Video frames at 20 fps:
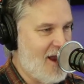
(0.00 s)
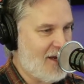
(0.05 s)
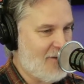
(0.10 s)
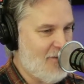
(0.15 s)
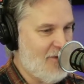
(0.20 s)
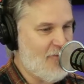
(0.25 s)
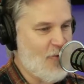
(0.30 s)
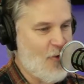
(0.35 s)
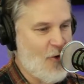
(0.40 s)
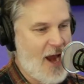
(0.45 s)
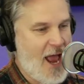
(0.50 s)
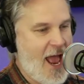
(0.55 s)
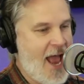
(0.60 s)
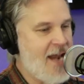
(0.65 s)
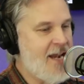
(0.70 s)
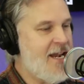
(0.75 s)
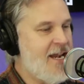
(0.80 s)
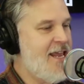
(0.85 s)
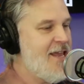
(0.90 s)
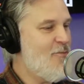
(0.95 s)
Before
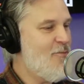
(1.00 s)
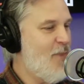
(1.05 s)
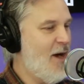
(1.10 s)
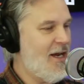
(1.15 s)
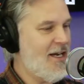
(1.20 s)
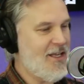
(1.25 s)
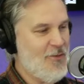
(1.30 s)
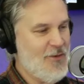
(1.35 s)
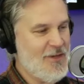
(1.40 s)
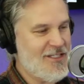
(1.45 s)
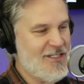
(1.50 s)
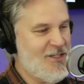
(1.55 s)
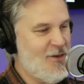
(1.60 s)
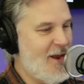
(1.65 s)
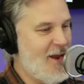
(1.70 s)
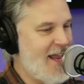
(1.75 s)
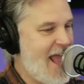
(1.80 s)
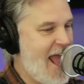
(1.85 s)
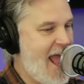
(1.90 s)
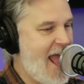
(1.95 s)
anybody was
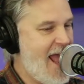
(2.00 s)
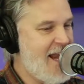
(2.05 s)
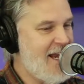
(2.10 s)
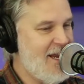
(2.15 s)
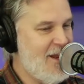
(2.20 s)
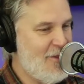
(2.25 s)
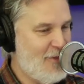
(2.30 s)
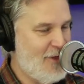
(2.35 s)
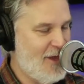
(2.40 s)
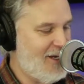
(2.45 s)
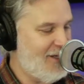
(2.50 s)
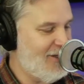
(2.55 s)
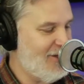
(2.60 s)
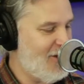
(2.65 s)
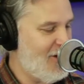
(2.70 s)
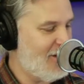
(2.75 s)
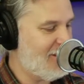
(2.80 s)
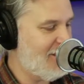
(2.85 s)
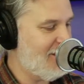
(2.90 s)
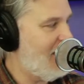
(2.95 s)
doing anything
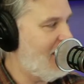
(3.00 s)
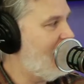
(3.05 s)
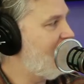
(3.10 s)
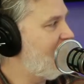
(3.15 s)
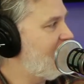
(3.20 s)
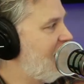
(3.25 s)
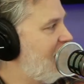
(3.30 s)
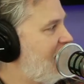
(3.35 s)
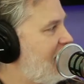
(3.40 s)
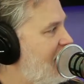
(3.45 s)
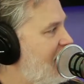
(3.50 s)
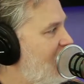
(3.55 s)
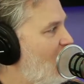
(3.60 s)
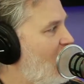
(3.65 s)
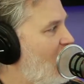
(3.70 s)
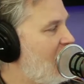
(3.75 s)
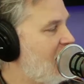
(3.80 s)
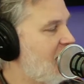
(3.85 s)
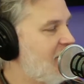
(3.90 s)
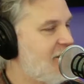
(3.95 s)
along the lines that he
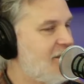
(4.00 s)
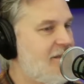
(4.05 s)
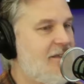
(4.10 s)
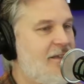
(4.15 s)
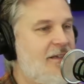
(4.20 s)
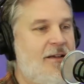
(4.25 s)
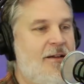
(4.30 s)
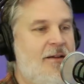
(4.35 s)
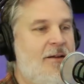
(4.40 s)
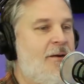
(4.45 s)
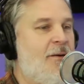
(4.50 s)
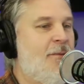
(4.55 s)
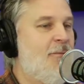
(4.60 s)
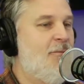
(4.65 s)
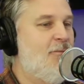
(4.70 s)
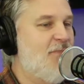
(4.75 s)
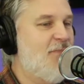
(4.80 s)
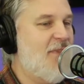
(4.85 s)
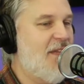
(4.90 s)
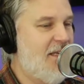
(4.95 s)
was,
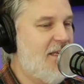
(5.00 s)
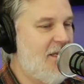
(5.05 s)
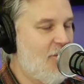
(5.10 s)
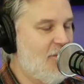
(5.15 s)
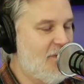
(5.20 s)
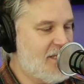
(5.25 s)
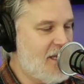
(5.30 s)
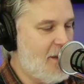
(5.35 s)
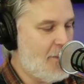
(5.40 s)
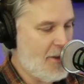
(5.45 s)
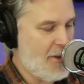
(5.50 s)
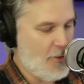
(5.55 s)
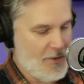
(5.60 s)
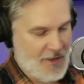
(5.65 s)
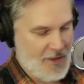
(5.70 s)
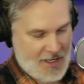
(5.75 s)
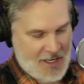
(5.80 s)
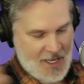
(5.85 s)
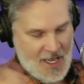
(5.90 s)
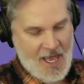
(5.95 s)
he was up there with a
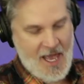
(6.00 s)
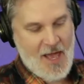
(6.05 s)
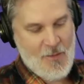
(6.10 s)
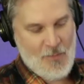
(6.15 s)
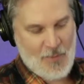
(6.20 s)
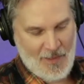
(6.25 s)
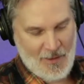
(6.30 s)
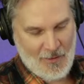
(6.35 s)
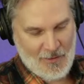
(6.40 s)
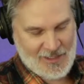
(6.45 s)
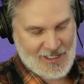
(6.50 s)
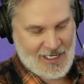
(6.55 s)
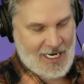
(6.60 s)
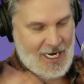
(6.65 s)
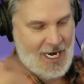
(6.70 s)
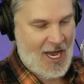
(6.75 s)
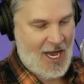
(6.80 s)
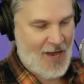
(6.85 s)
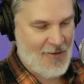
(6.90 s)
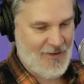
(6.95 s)
cape and there was a
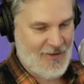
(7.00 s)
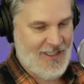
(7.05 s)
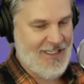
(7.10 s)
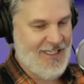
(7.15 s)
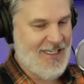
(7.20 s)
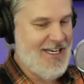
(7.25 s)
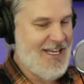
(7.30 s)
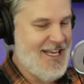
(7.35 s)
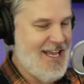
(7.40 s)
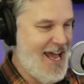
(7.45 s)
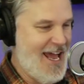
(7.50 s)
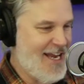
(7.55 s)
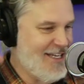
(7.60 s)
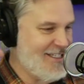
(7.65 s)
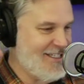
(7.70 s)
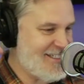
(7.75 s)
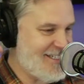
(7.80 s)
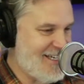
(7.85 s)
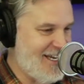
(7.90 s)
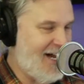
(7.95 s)
coffin and he had a
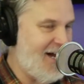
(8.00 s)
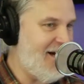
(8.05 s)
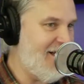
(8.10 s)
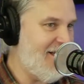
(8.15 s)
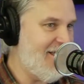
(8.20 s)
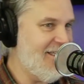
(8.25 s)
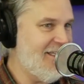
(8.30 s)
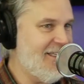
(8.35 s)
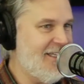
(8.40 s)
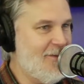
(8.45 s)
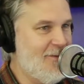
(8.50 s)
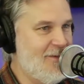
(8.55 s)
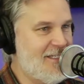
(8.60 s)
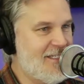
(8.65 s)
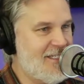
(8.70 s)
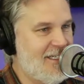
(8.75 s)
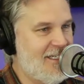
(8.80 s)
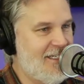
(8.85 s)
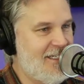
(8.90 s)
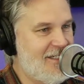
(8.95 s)
skull and he was
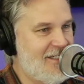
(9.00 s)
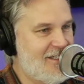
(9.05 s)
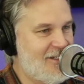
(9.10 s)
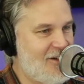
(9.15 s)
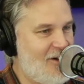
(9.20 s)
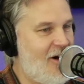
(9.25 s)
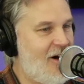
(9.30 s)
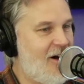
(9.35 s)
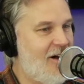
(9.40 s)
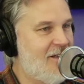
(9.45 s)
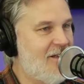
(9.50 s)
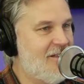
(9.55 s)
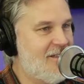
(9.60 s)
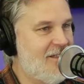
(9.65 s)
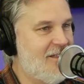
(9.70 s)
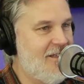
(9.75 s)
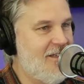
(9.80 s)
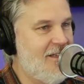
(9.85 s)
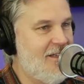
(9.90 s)
singing these songs and